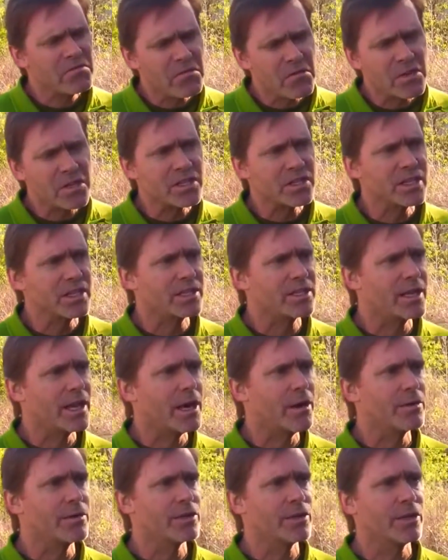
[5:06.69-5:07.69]
4 to 6
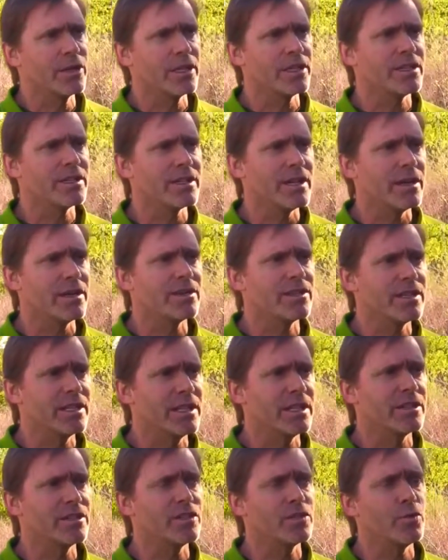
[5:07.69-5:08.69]
hours you're going to start
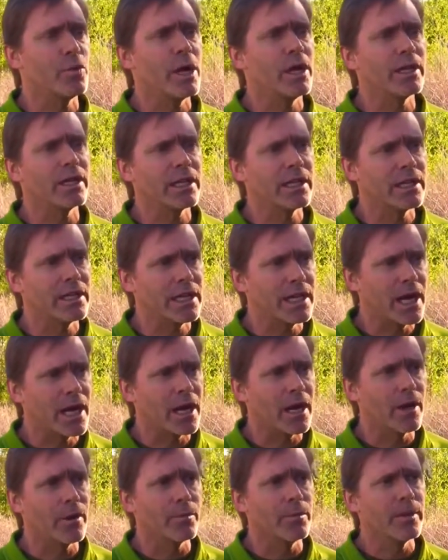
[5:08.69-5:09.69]
seeing swelling in the
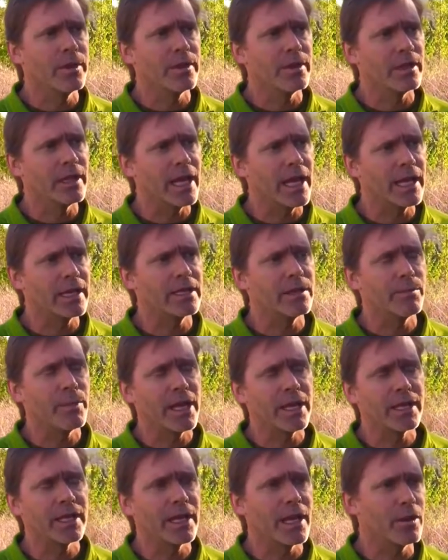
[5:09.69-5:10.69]
arm, the leg
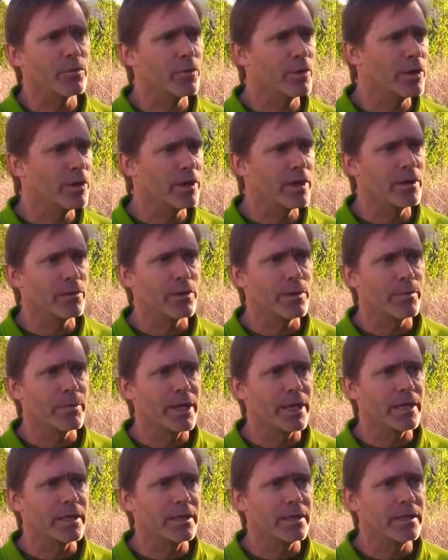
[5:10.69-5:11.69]
depending on where they were
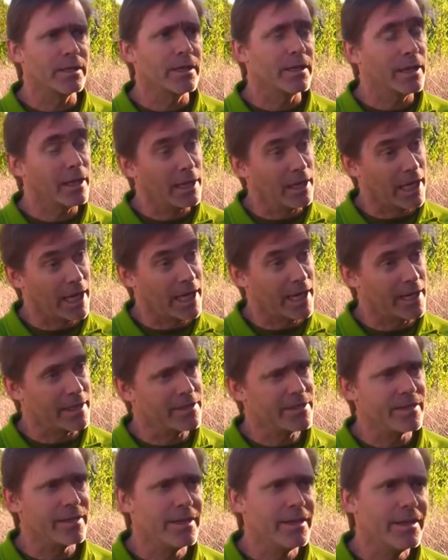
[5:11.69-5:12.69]
bitten, the
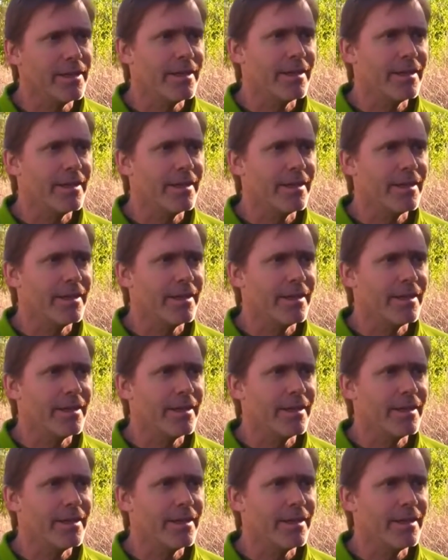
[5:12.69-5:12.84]
glands.